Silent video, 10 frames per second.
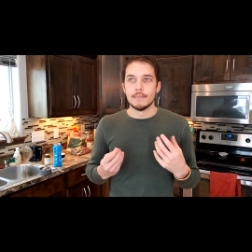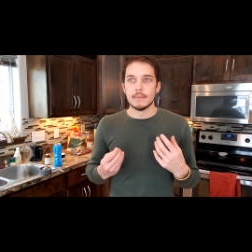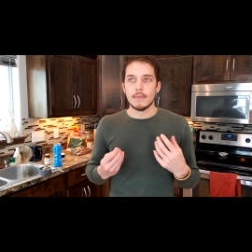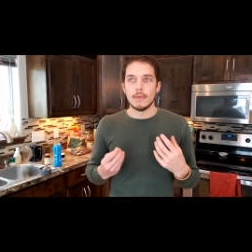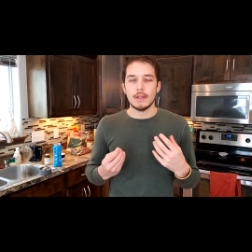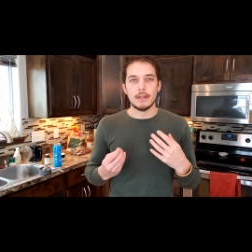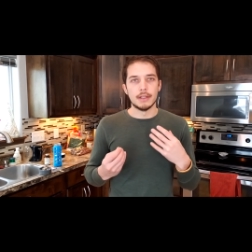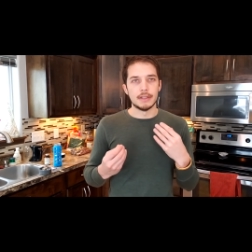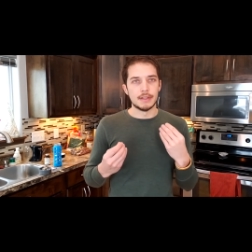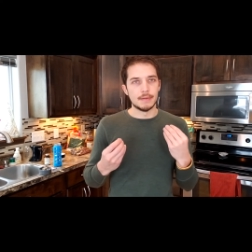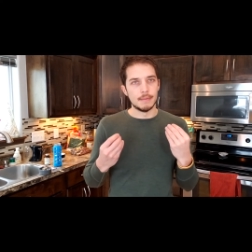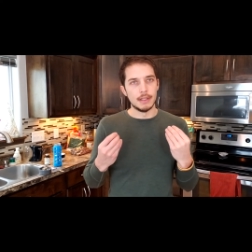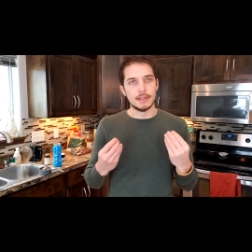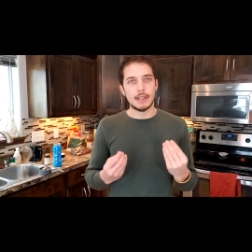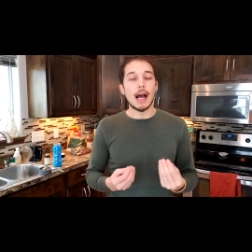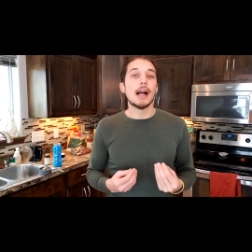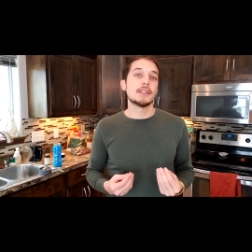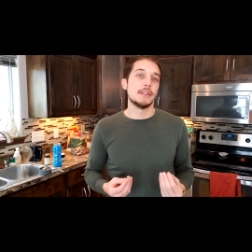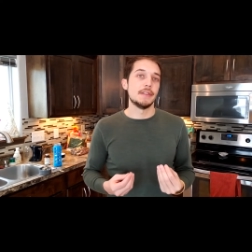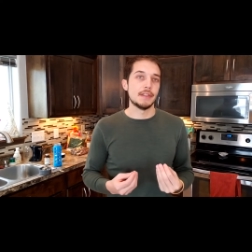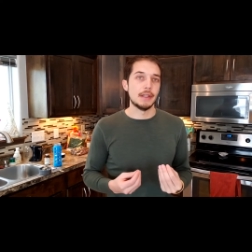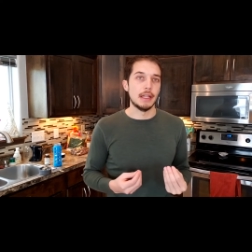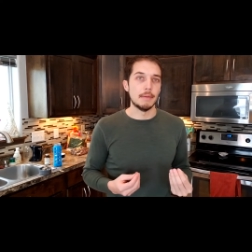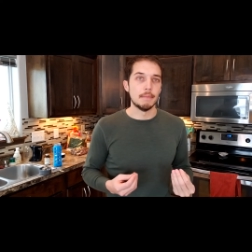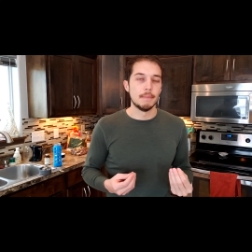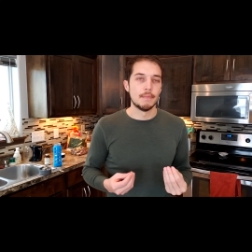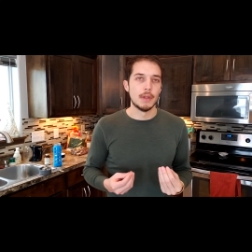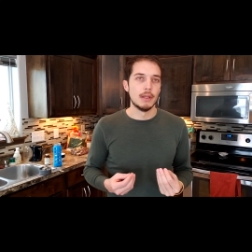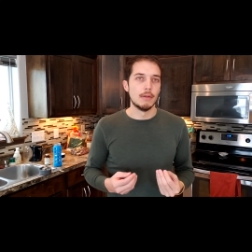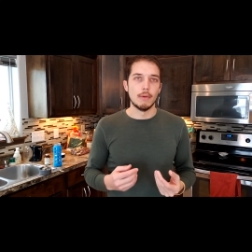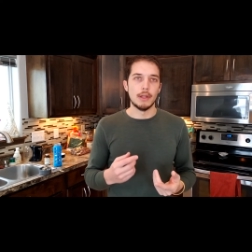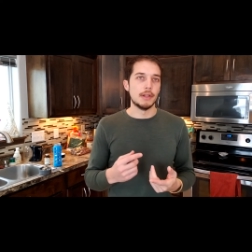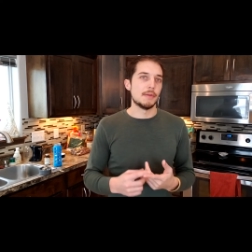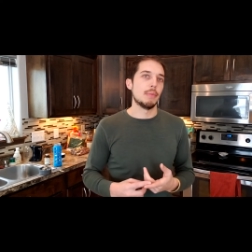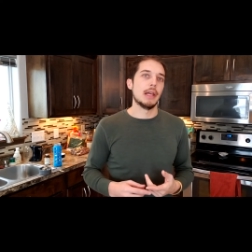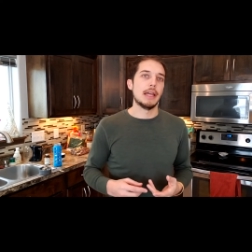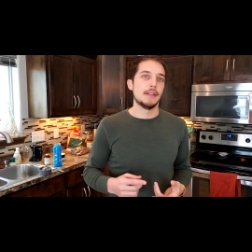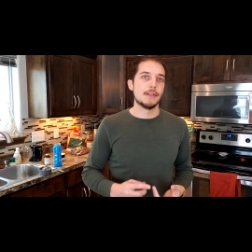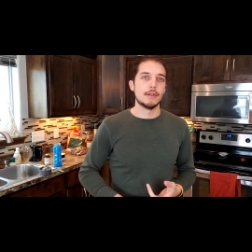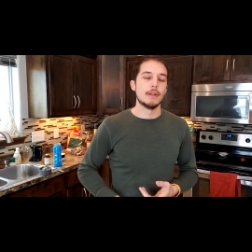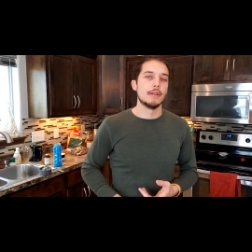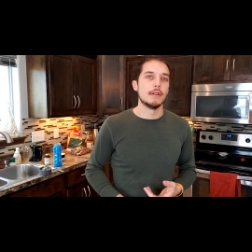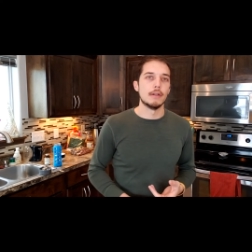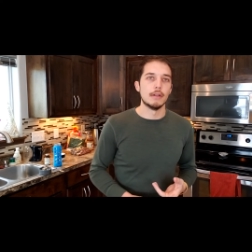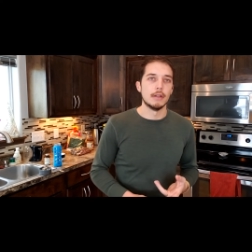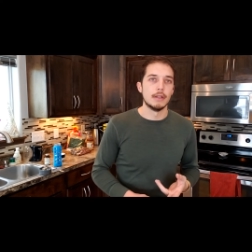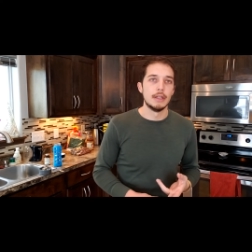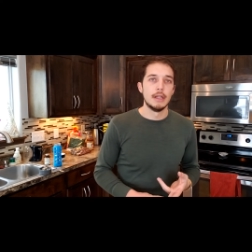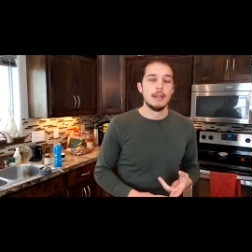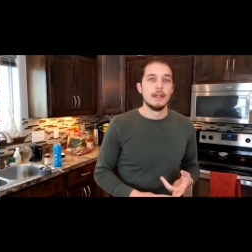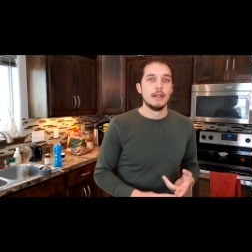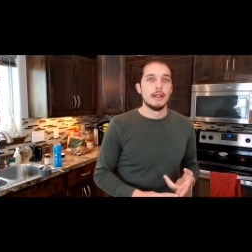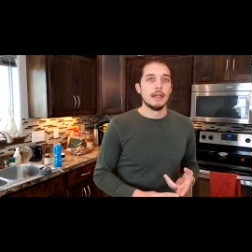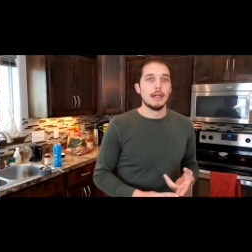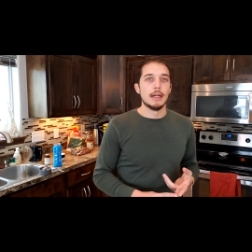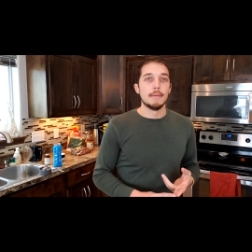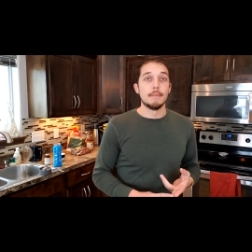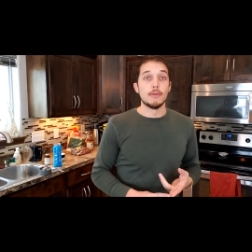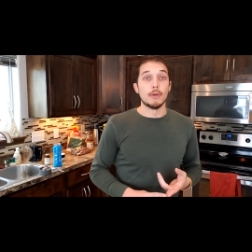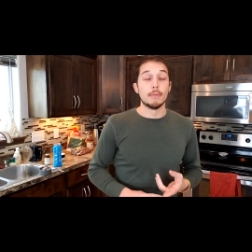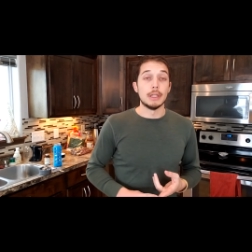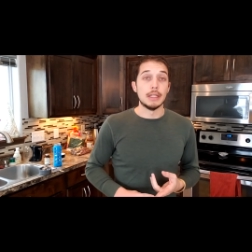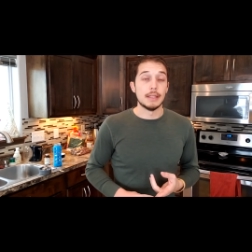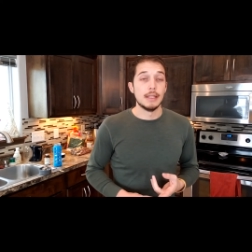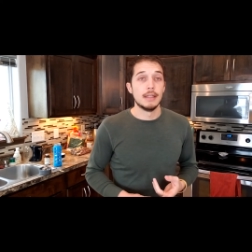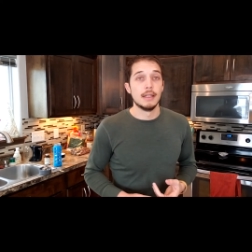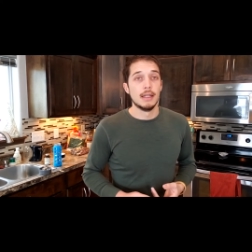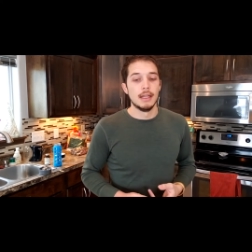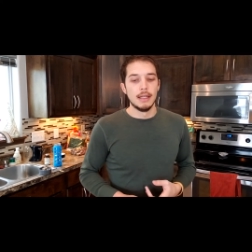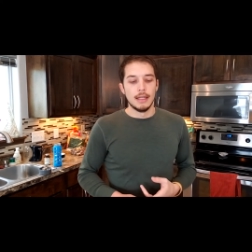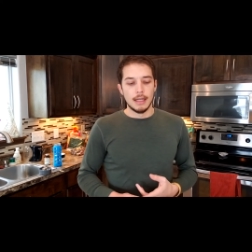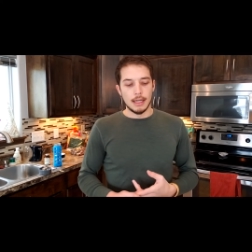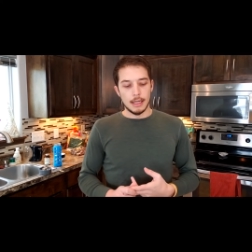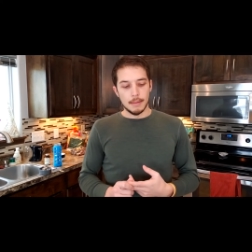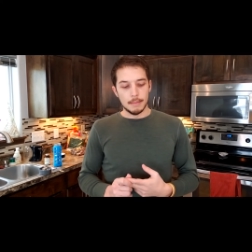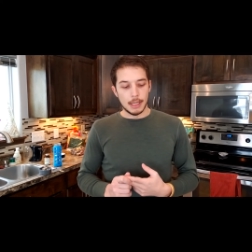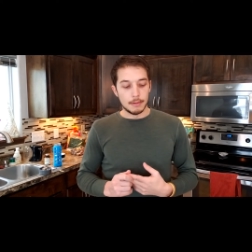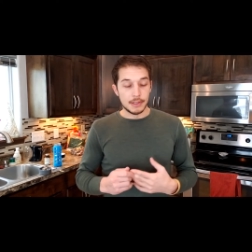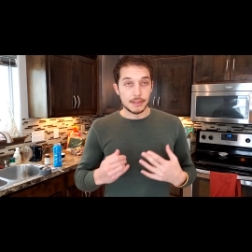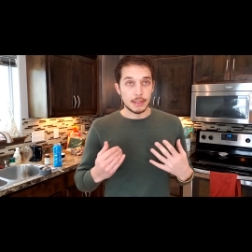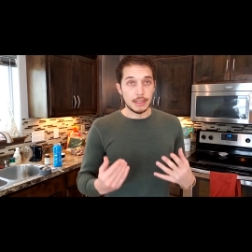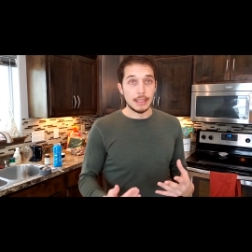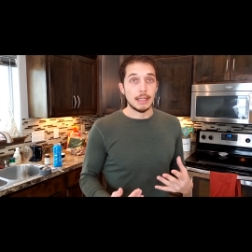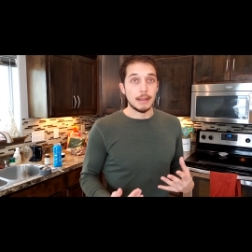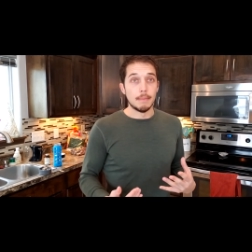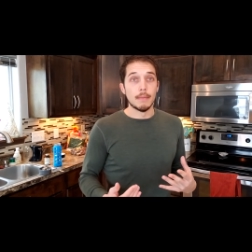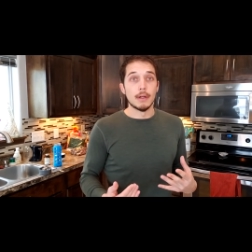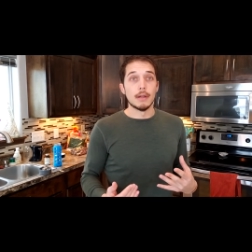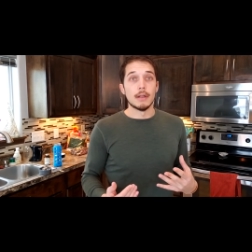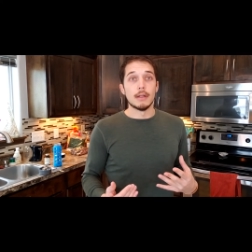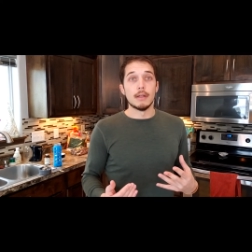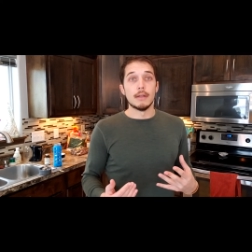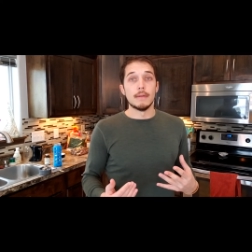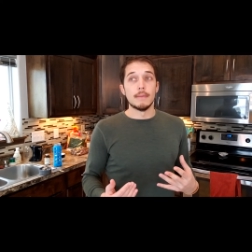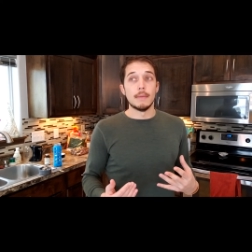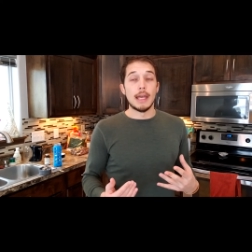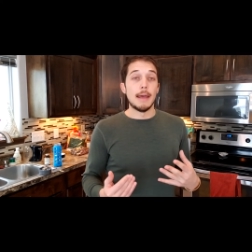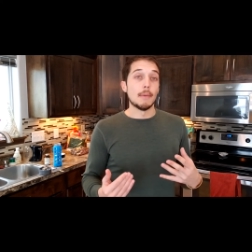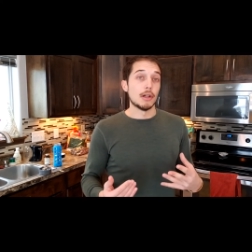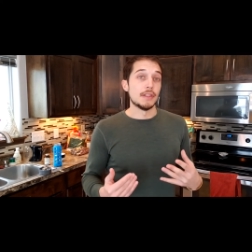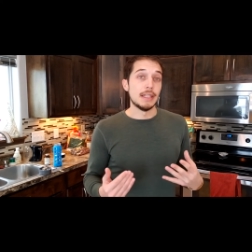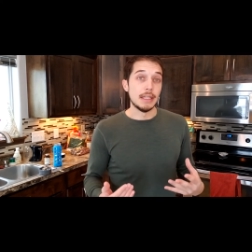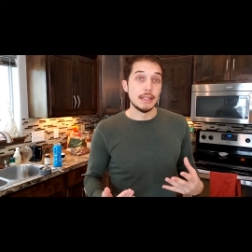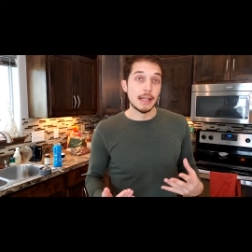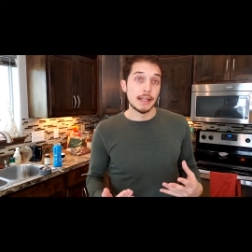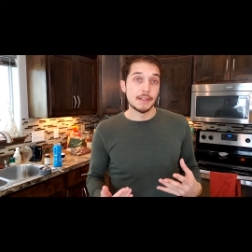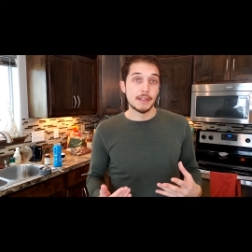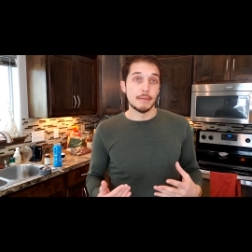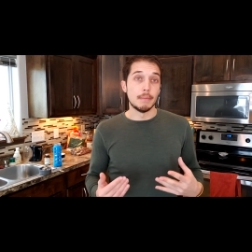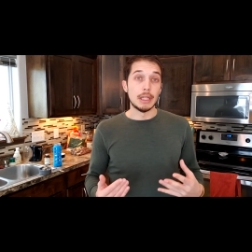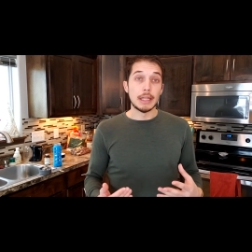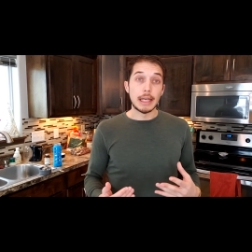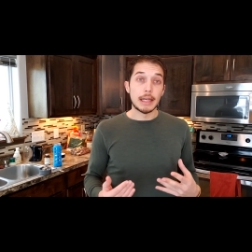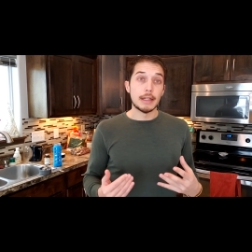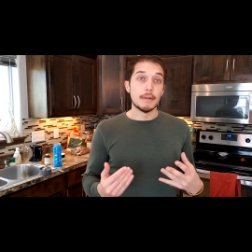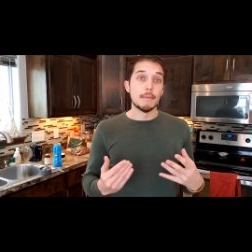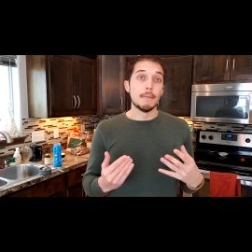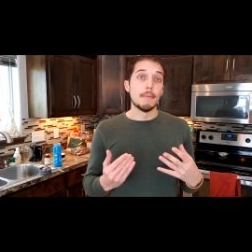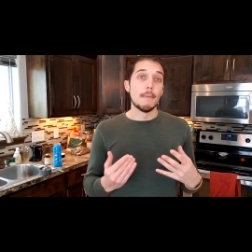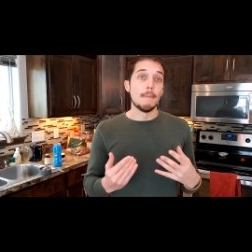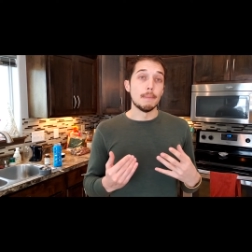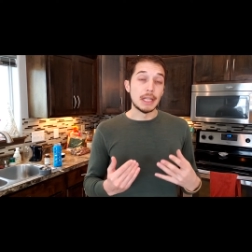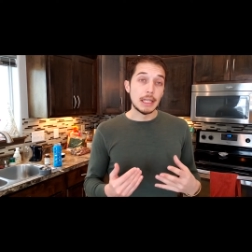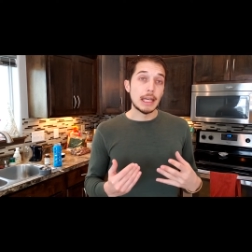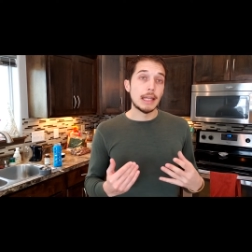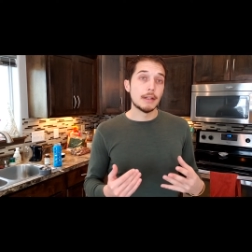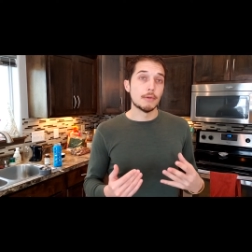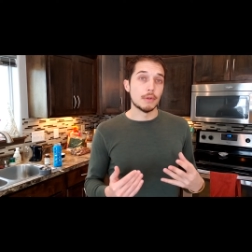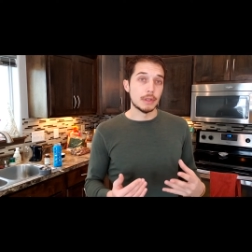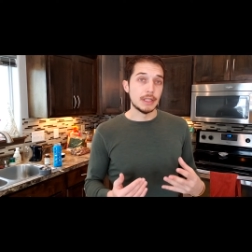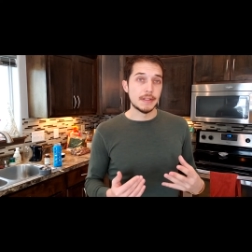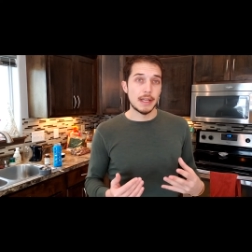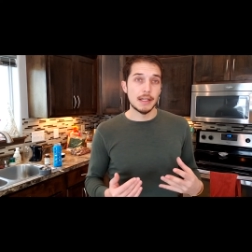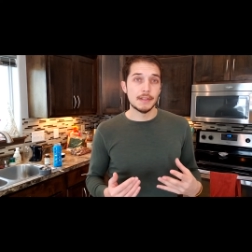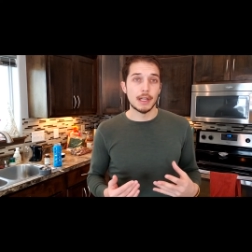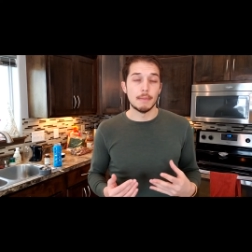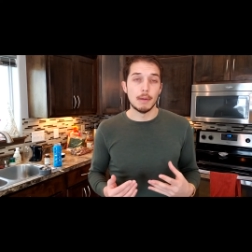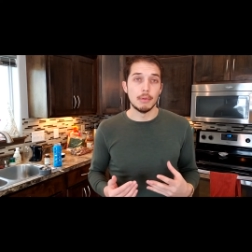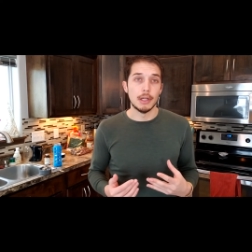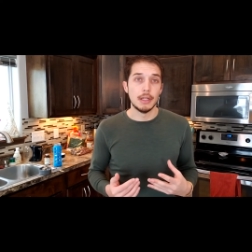there's toxins in them, whether it's plants or meat. I recently did an MRT test, mediator release test on my blood,